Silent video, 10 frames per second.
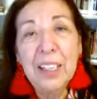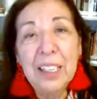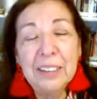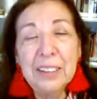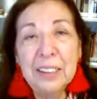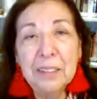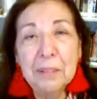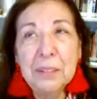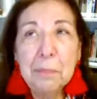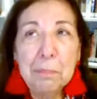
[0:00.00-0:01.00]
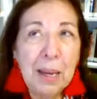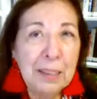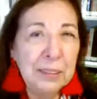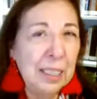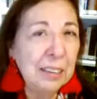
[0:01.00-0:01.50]
And uh, the
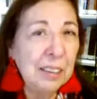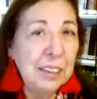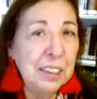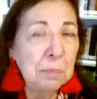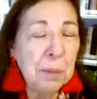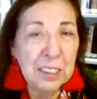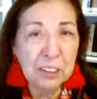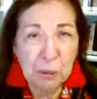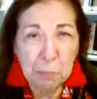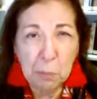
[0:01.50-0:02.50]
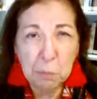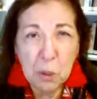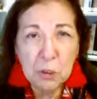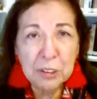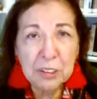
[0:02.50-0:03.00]
deadline has passed for
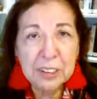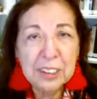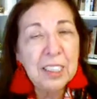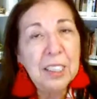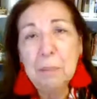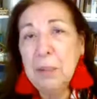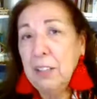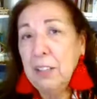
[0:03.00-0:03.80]
proposals, but